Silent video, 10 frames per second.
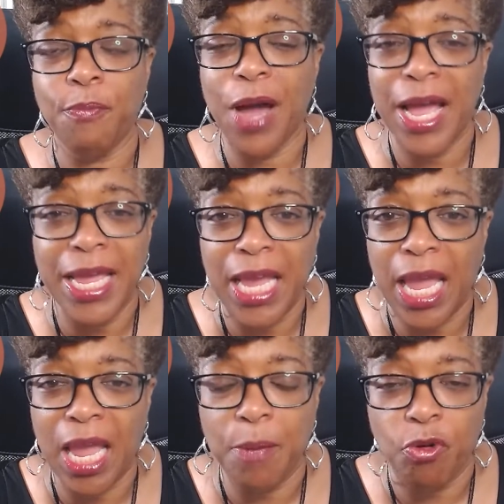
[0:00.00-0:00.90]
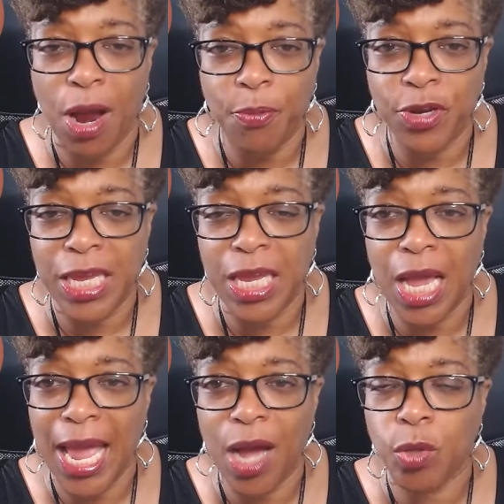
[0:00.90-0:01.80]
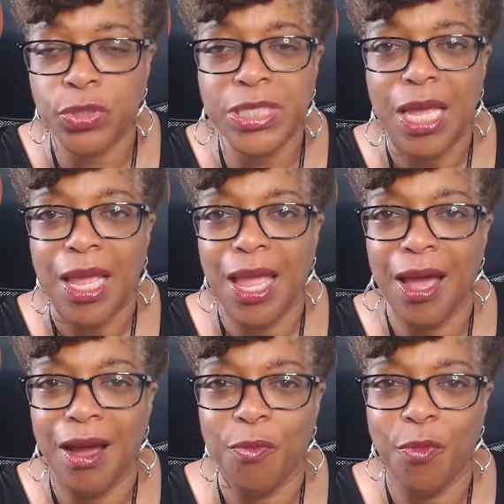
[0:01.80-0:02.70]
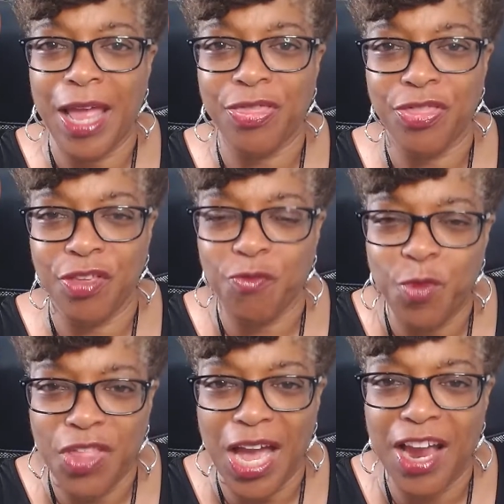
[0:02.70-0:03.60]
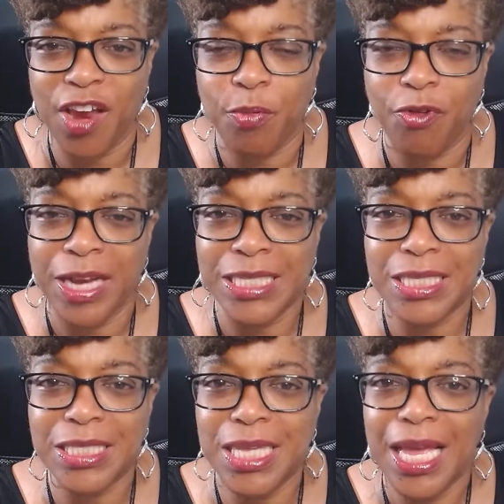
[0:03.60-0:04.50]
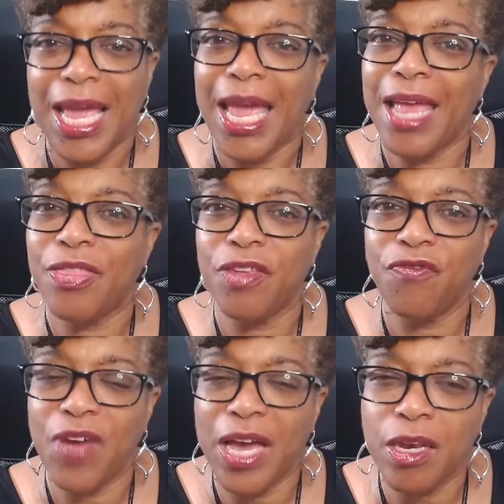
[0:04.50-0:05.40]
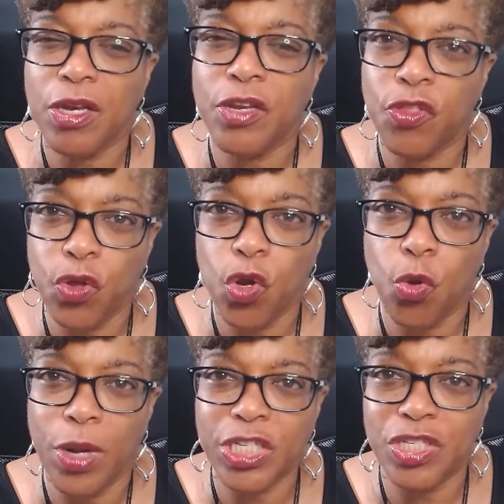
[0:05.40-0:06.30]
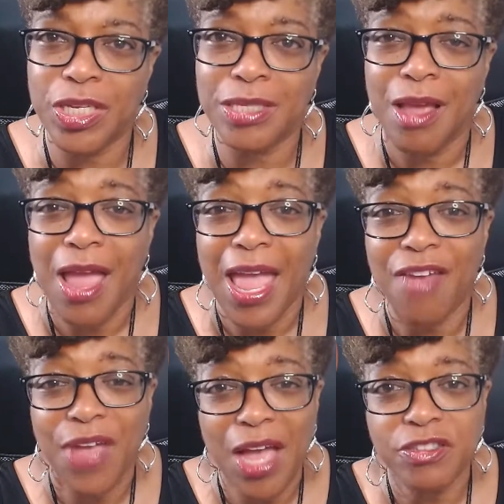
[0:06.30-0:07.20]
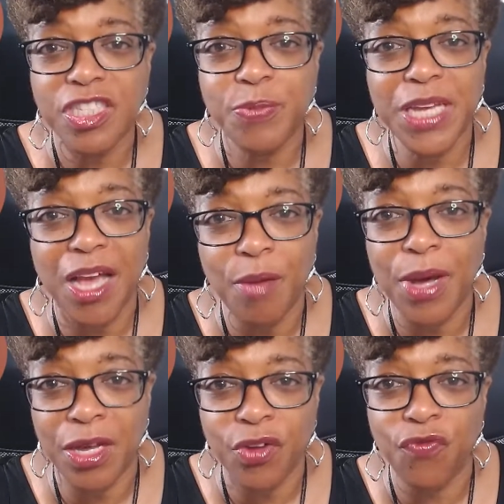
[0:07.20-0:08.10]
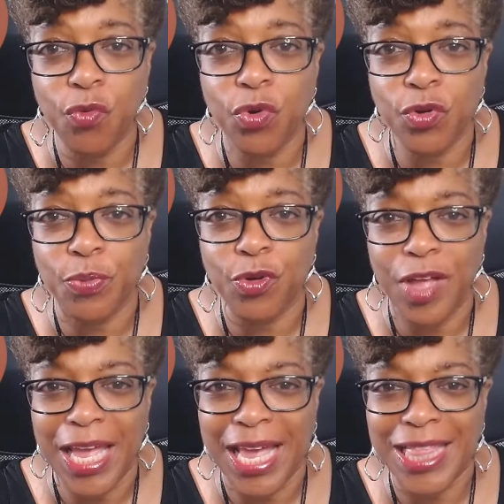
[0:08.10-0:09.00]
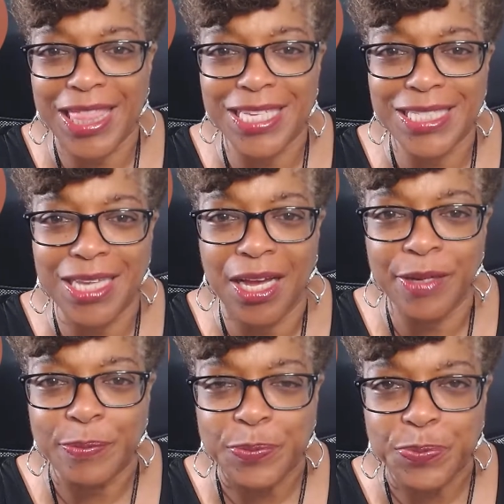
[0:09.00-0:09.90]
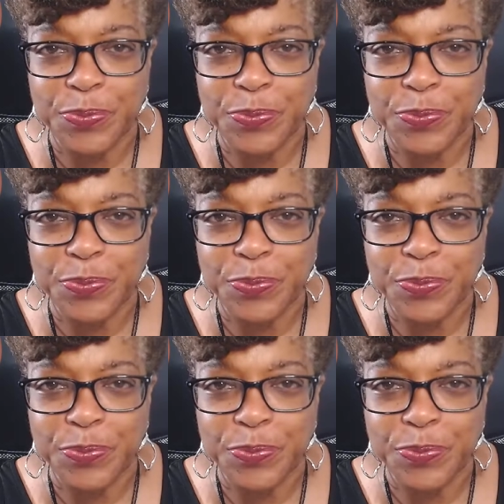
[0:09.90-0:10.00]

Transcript: buying a property, a house with the higher prices? And then finally, the third question is, have houses become unaffordable at this time?